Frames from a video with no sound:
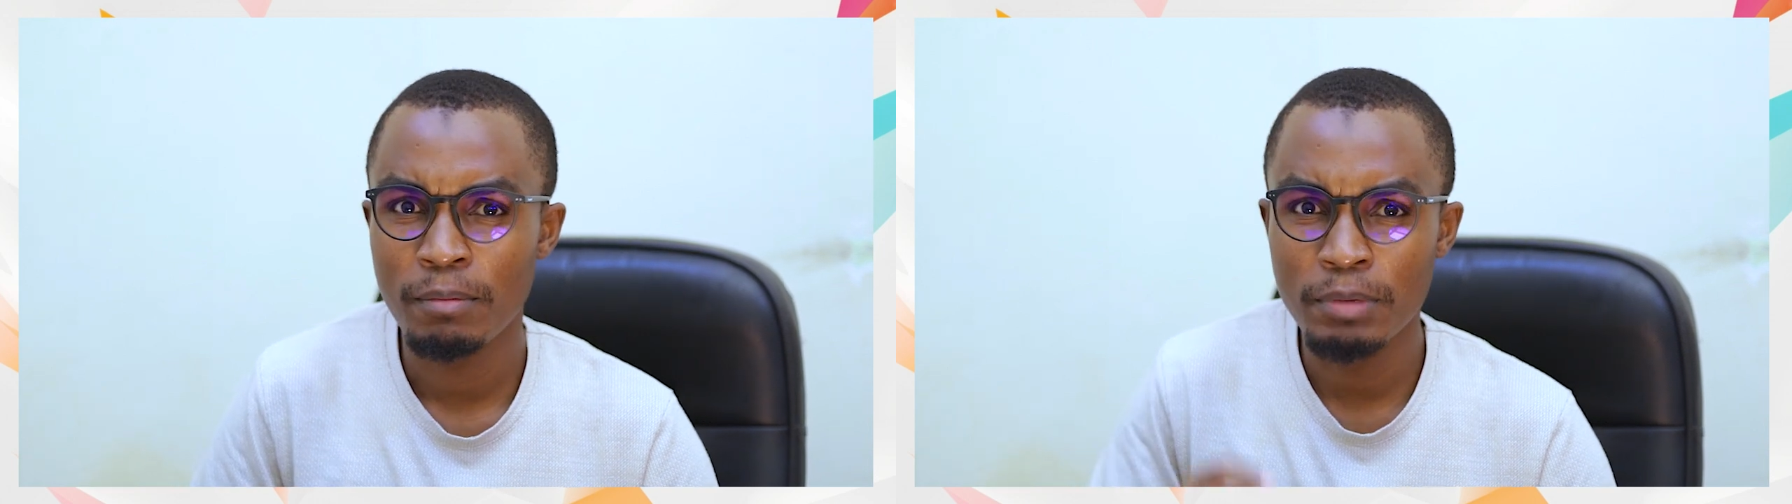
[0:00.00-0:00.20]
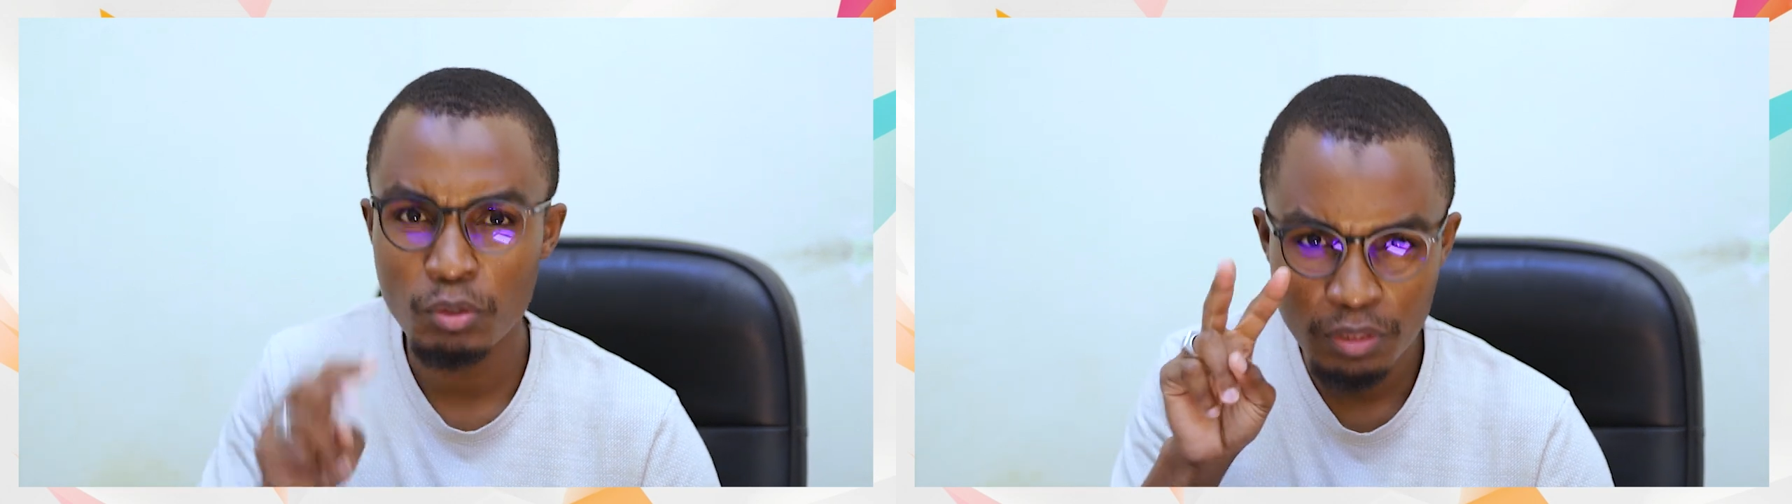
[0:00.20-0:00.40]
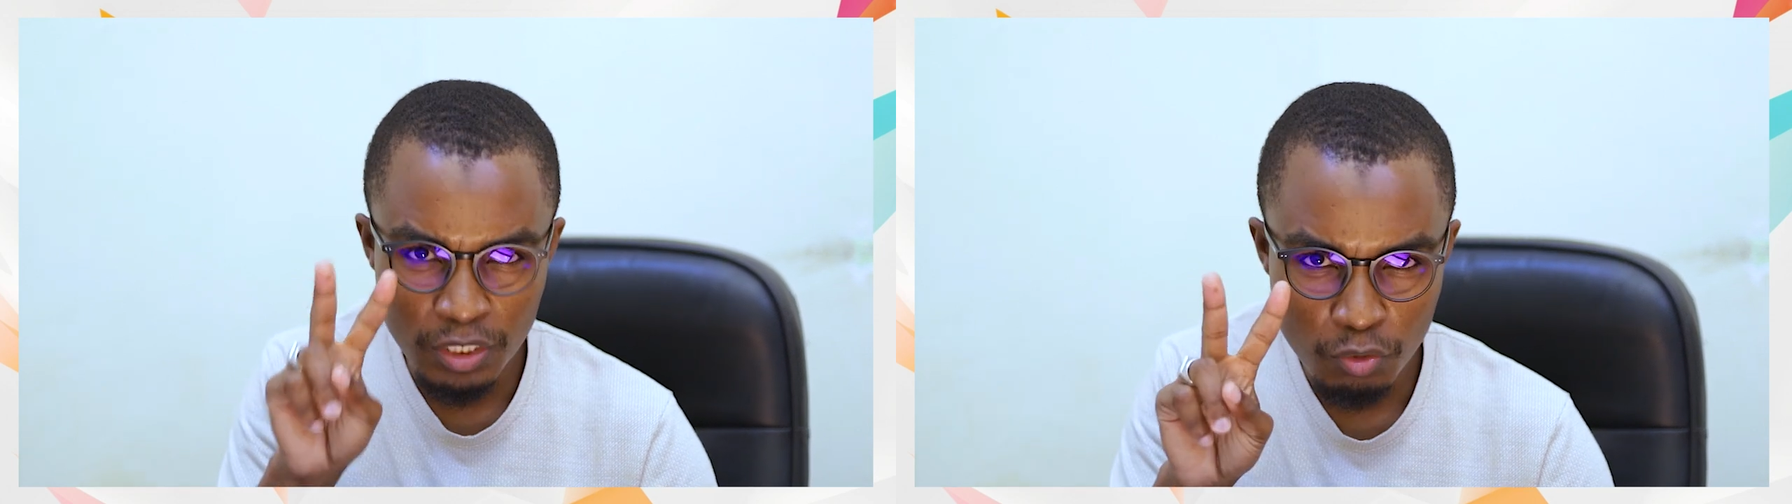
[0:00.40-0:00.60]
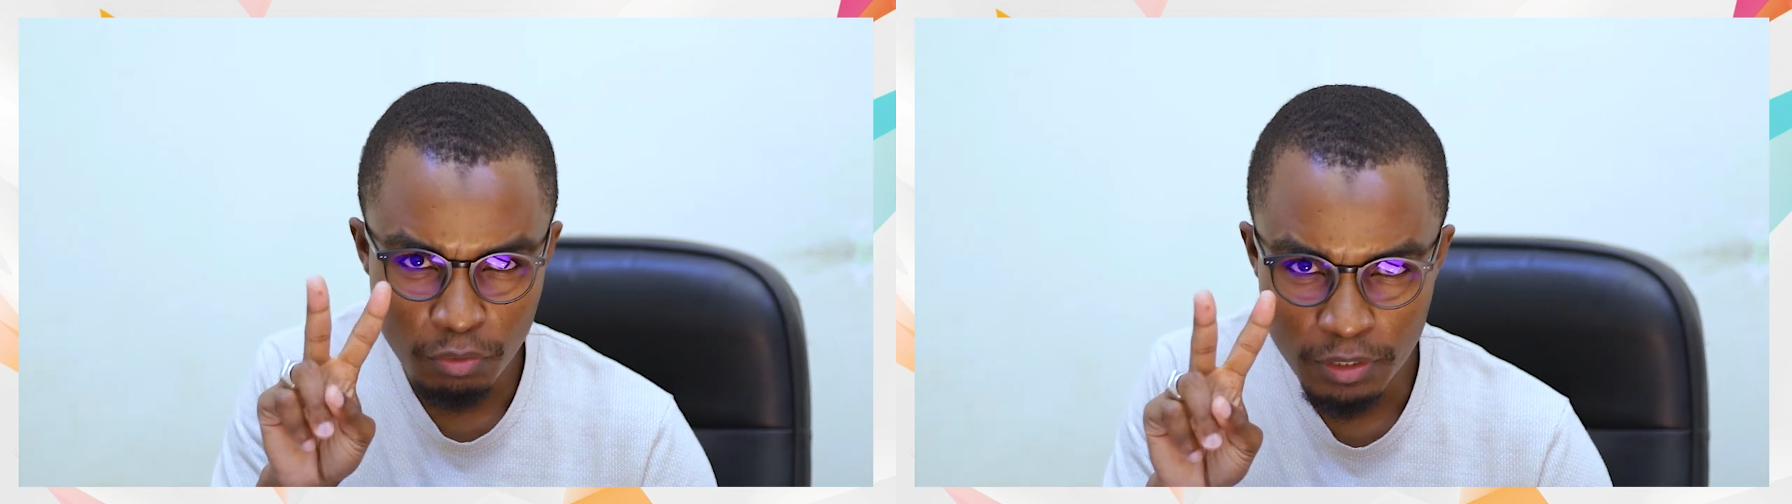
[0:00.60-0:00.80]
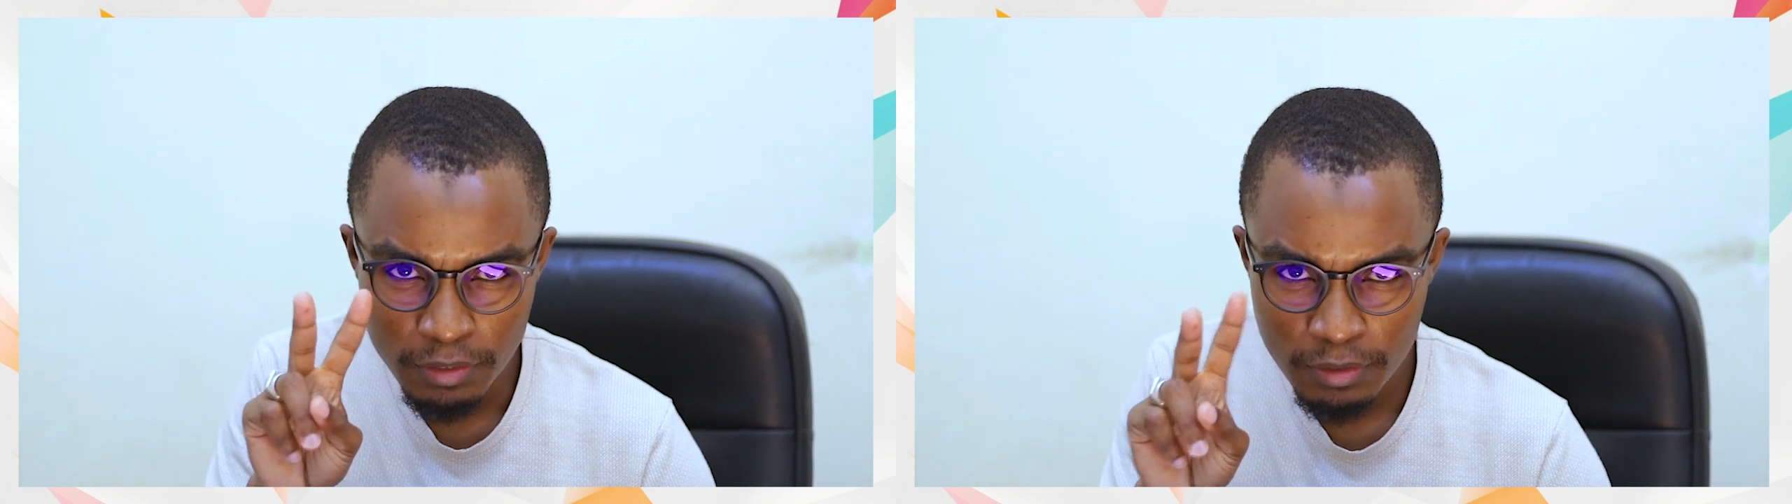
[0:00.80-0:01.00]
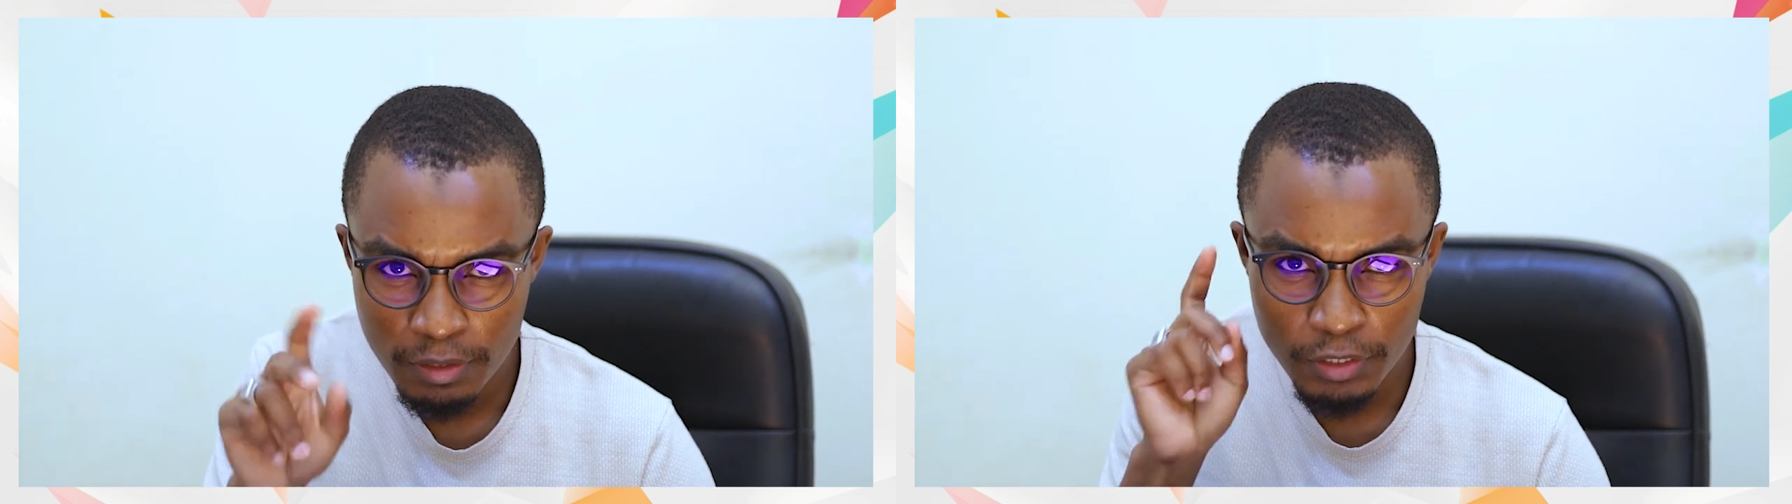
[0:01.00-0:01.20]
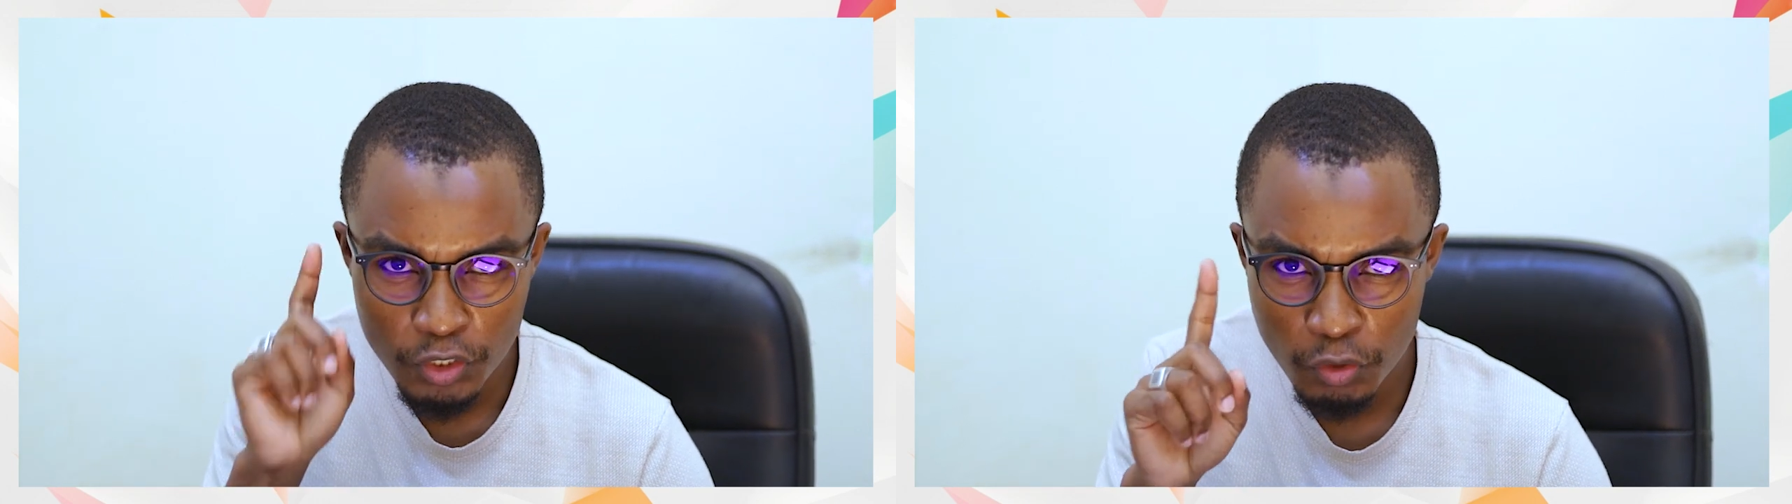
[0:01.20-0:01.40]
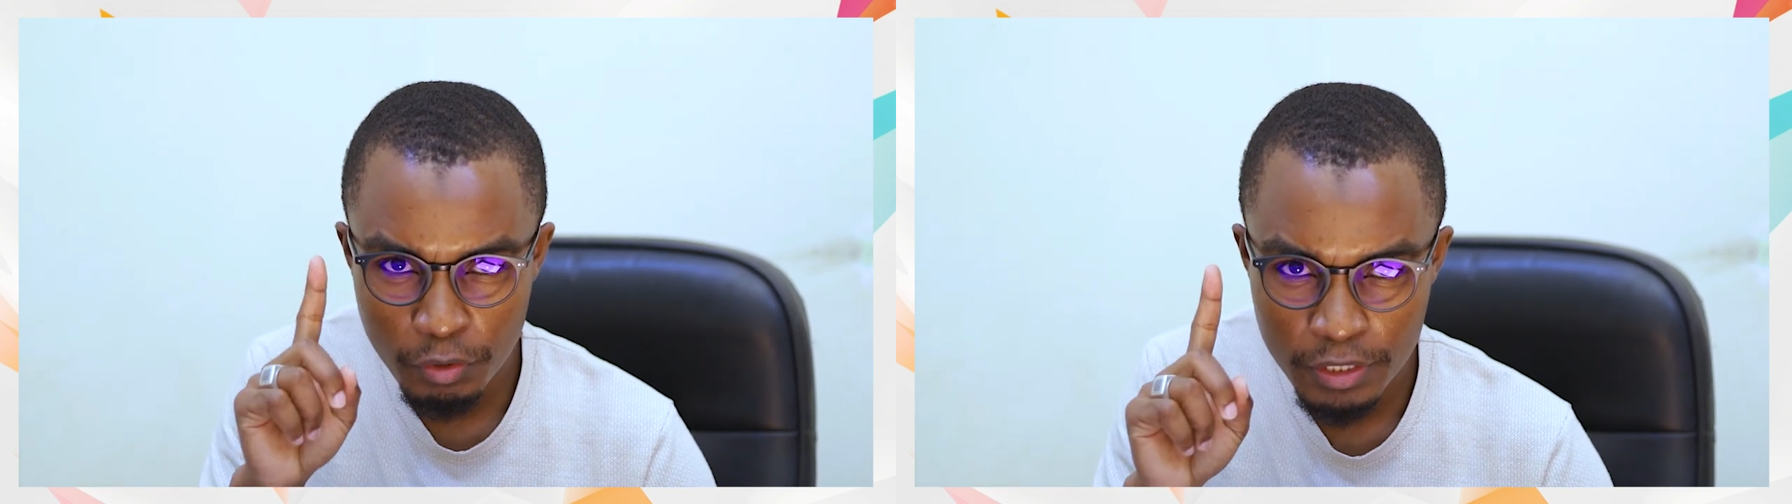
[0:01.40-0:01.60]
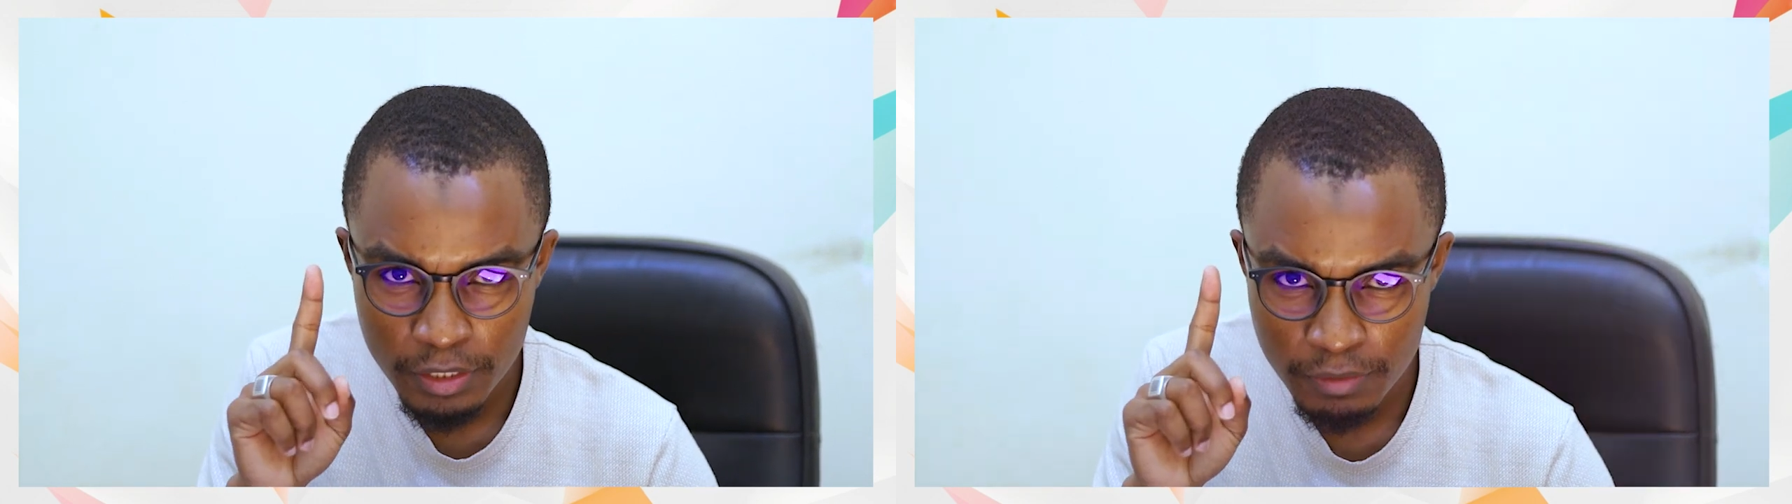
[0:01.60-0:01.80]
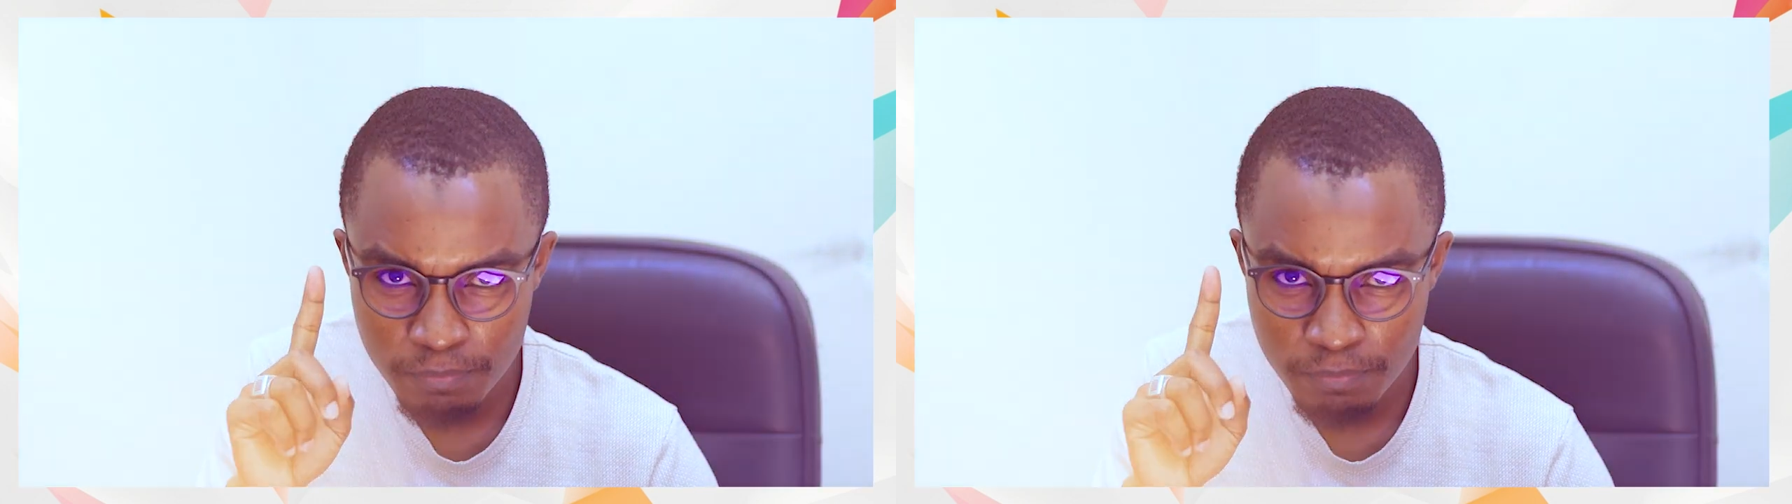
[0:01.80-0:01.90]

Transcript: between these two things, the story